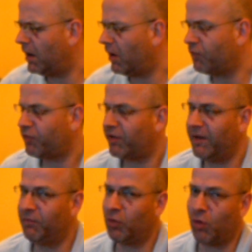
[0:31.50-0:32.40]
I've
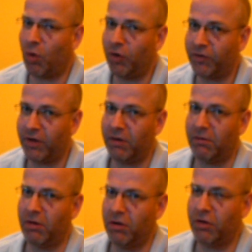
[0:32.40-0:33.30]
received quite a
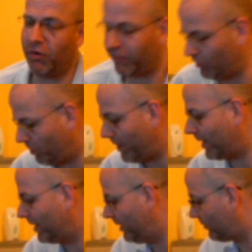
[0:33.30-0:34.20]
nice little
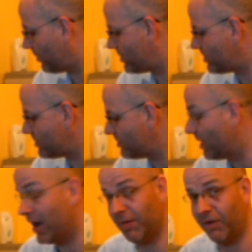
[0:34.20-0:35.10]
package
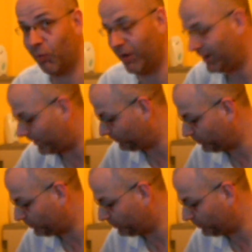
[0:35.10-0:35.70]
this week,